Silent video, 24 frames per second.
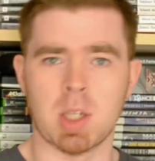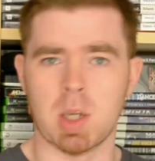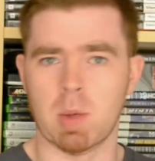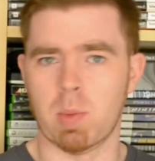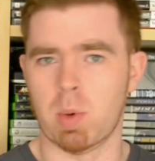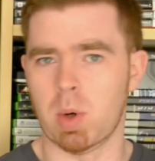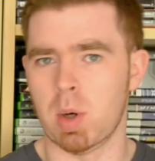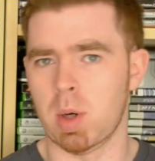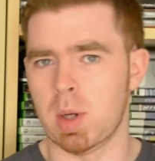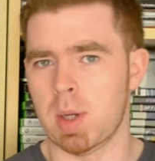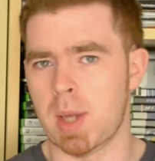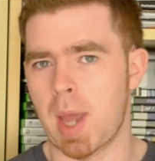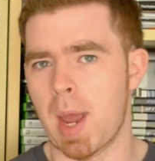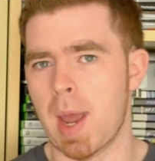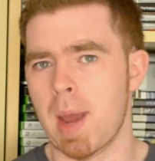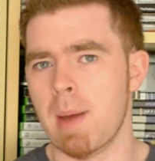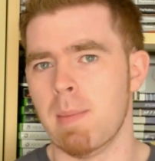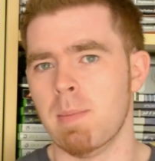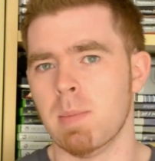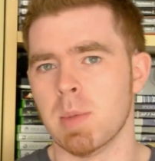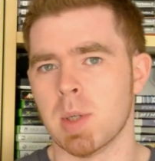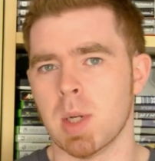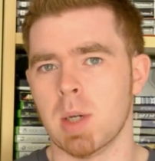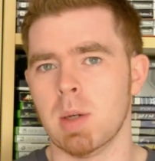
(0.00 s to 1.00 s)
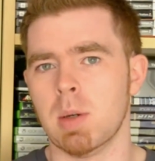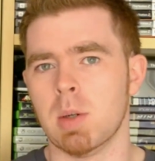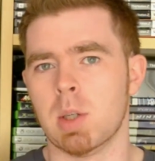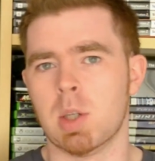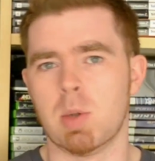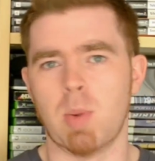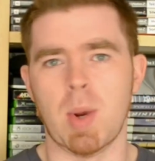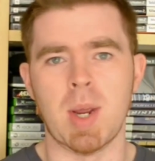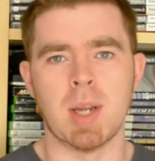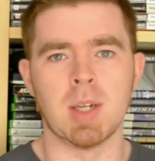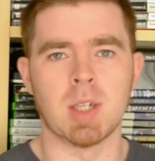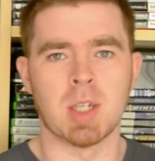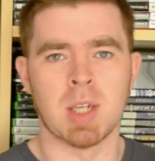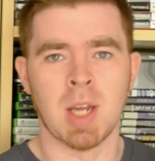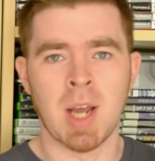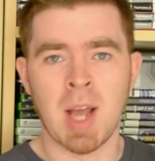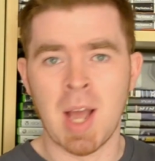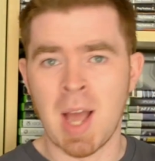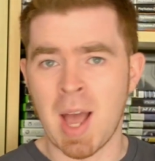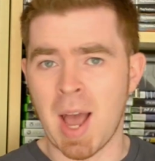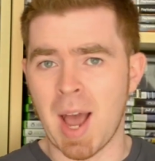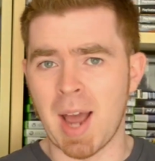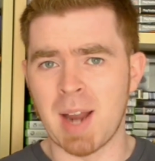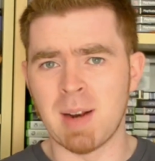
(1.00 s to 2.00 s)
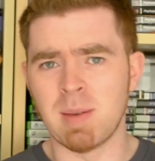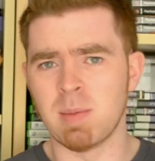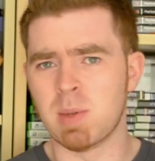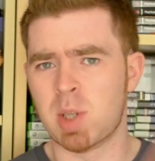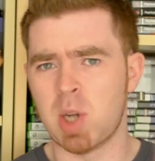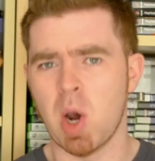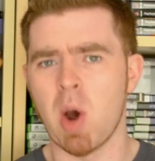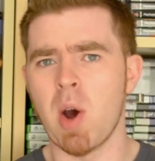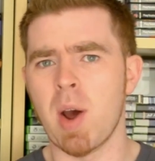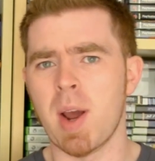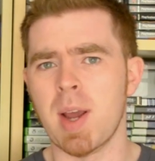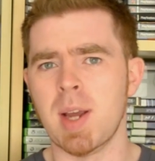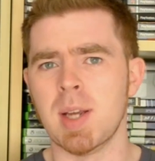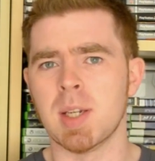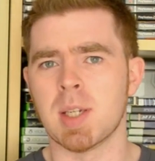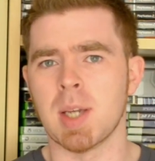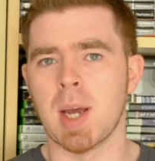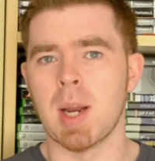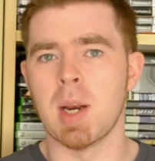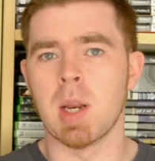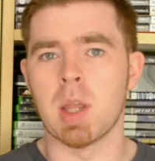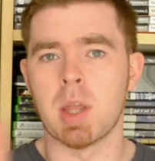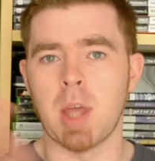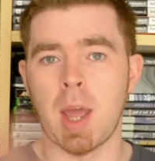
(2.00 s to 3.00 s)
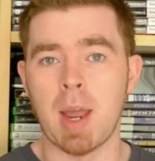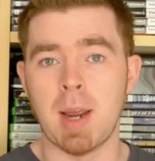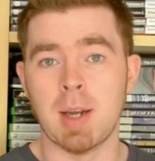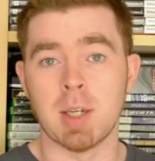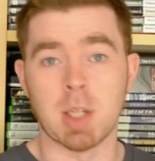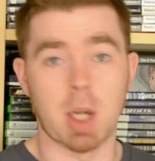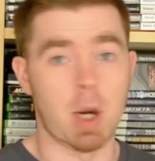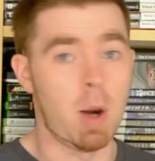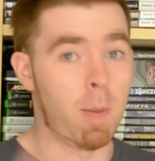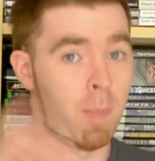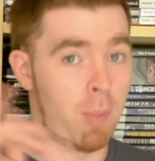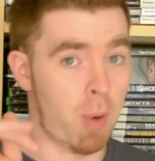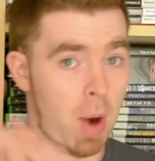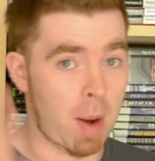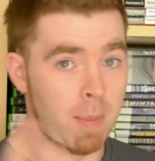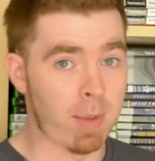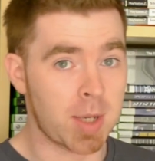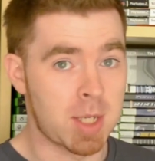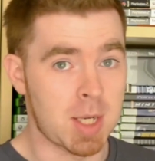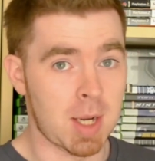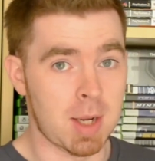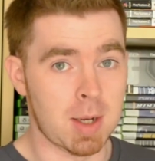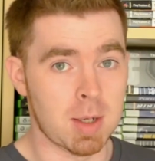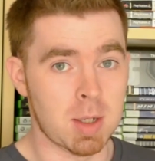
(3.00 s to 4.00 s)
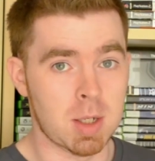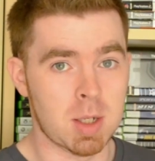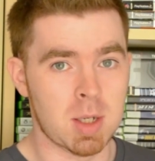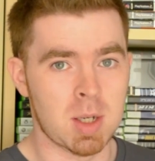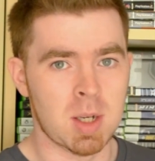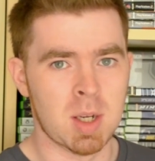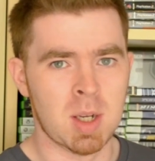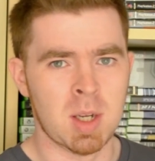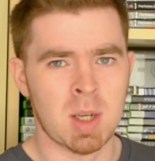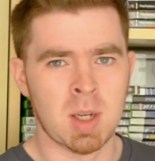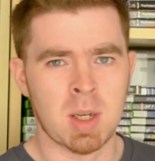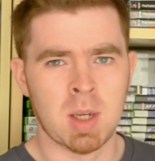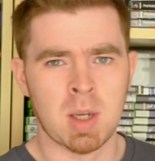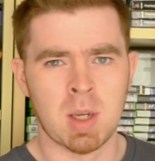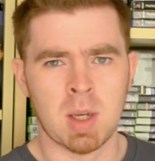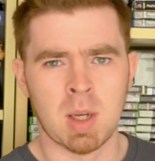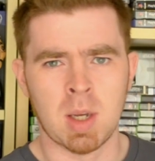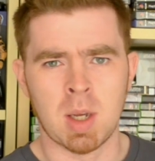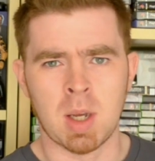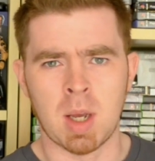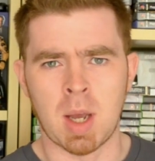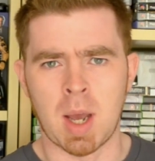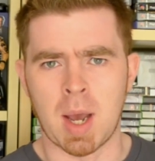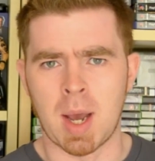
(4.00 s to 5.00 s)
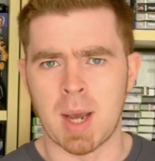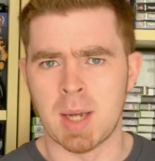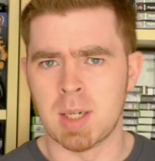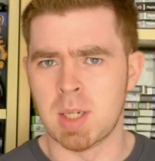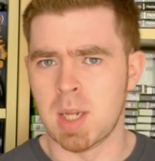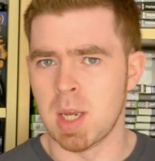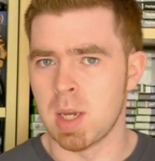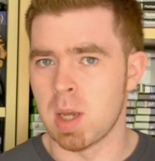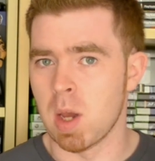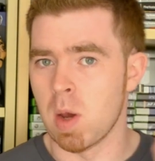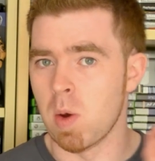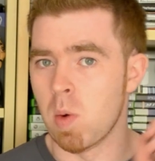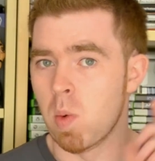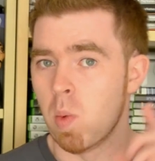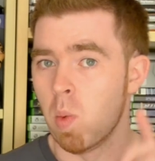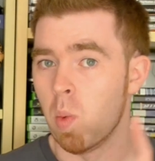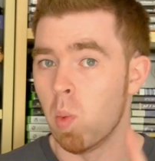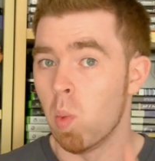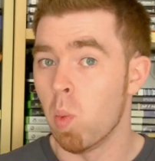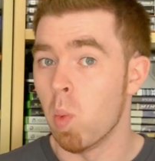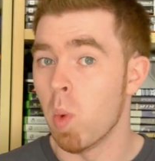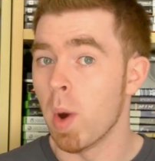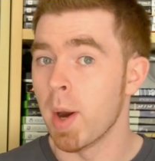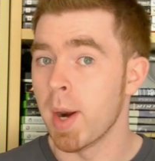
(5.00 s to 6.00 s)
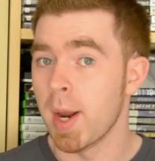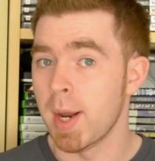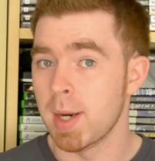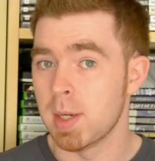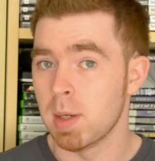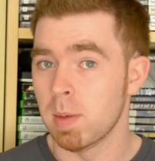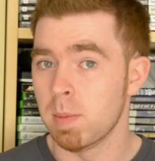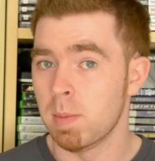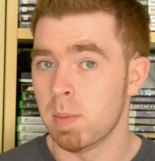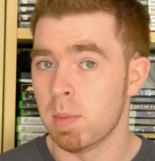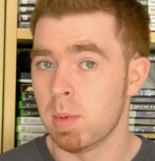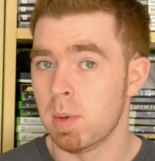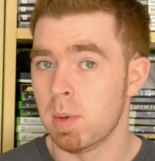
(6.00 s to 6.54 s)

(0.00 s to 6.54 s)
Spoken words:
There were games and sweets and toys and things, and the premise is, I take out one item,